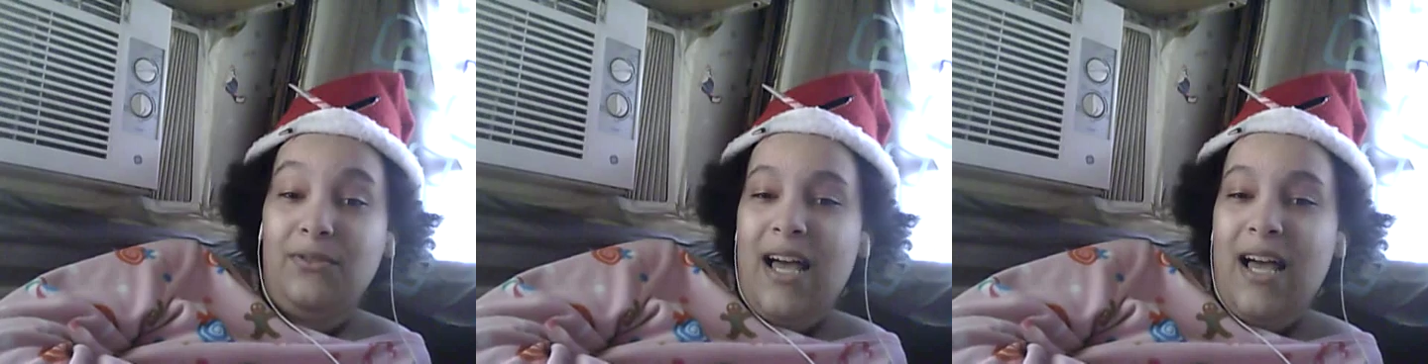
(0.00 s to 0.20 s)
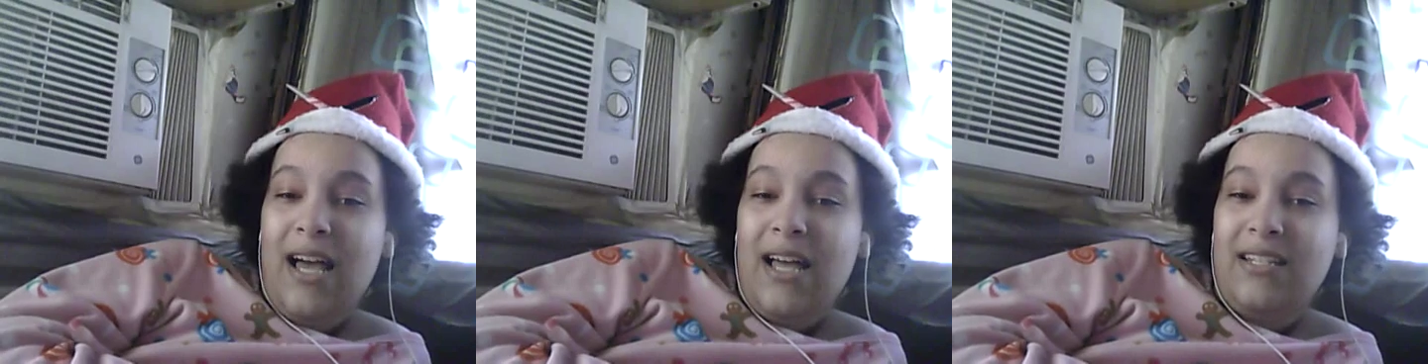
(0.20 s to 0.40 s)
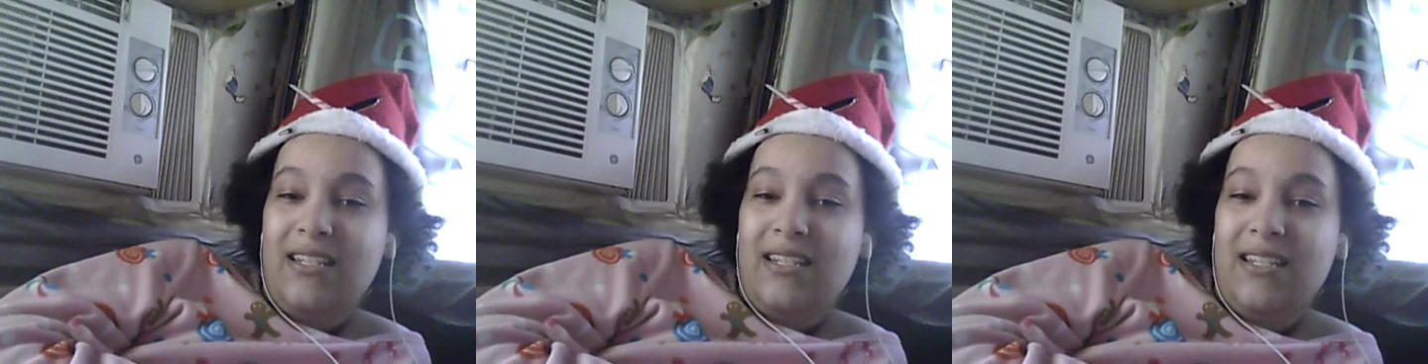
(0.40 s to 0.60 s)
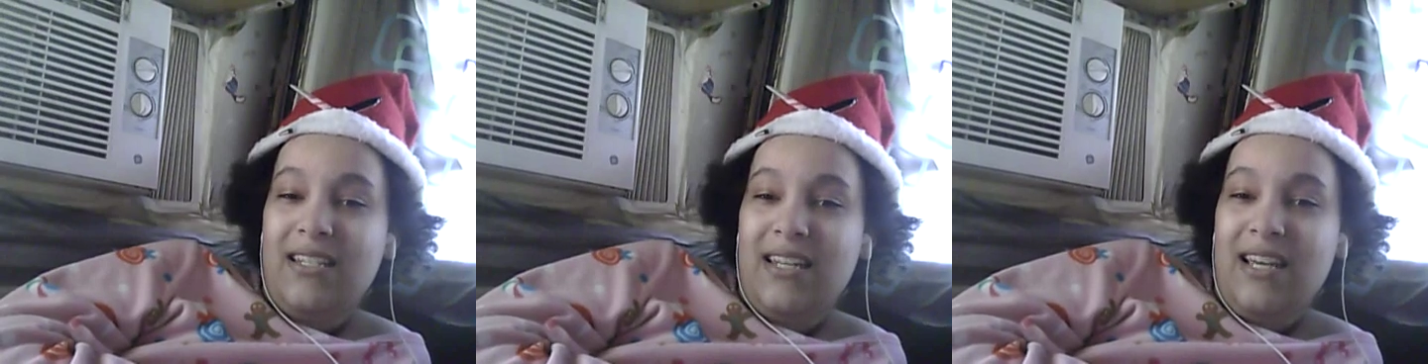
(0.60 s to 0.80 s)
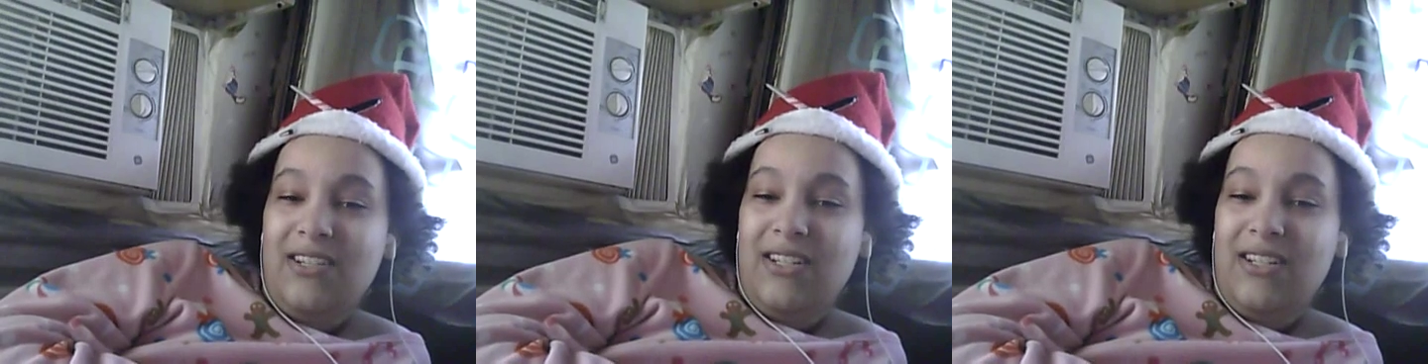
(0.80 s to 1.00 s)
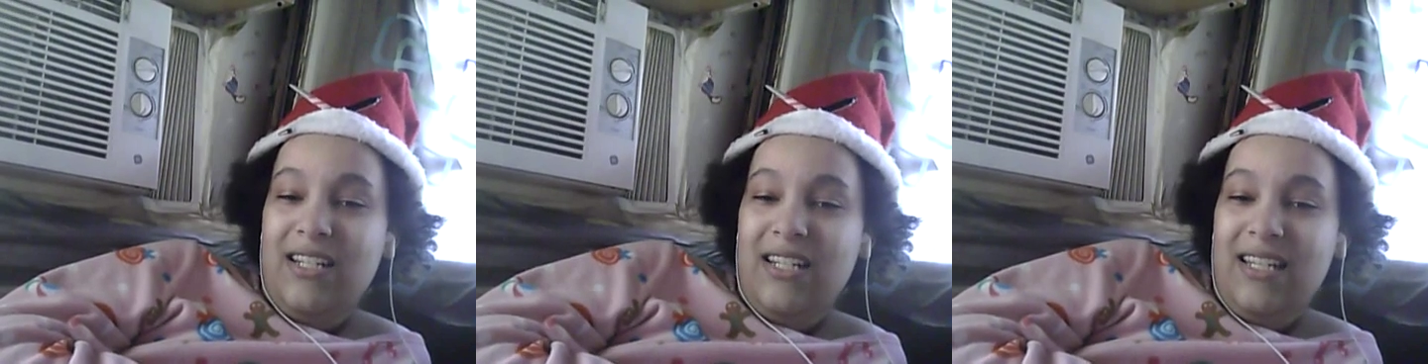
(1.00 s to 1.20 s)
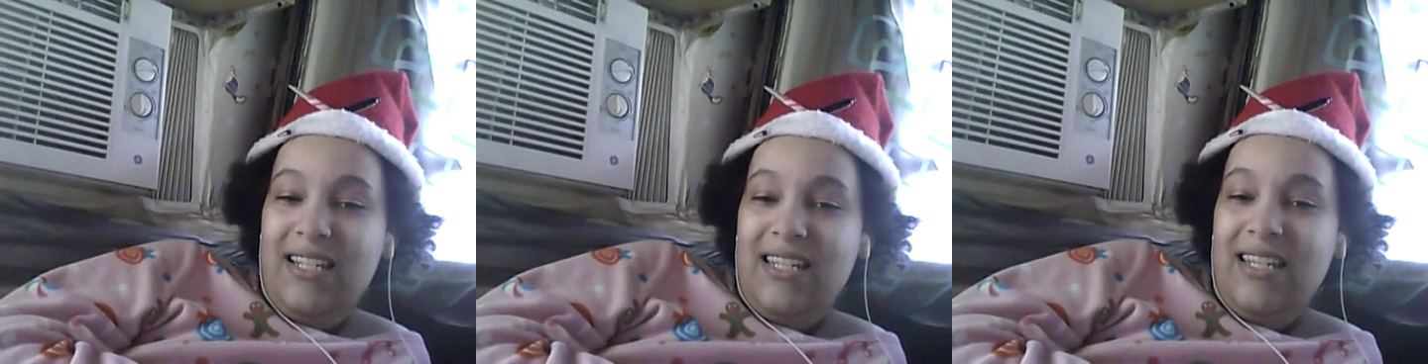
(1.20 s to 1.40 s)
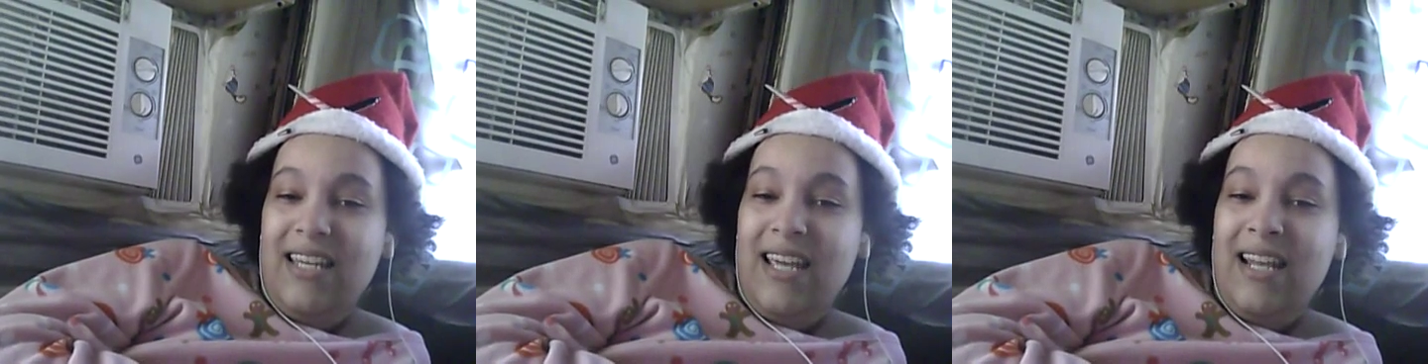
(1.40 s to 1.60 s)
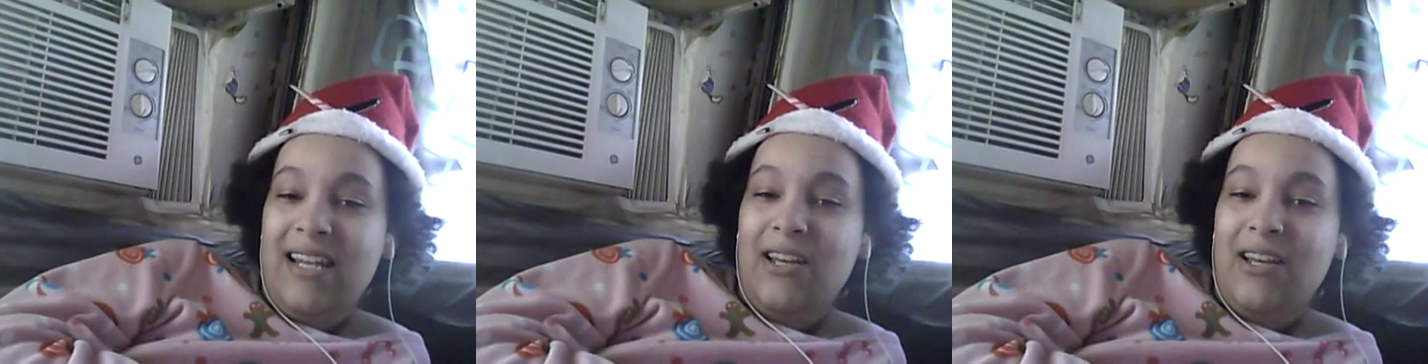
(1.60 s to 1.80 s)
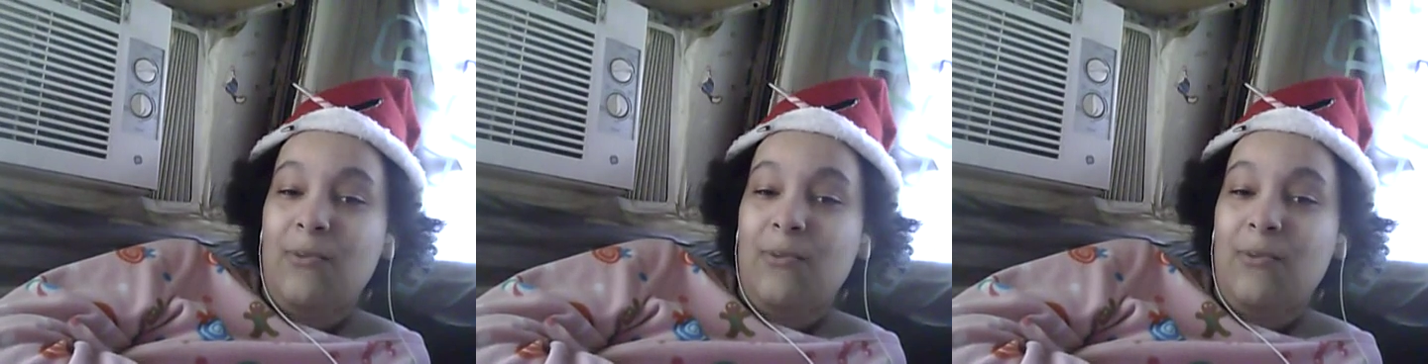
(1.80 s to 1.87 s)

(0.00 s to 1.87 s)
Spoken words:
well that's just interesting to see. It's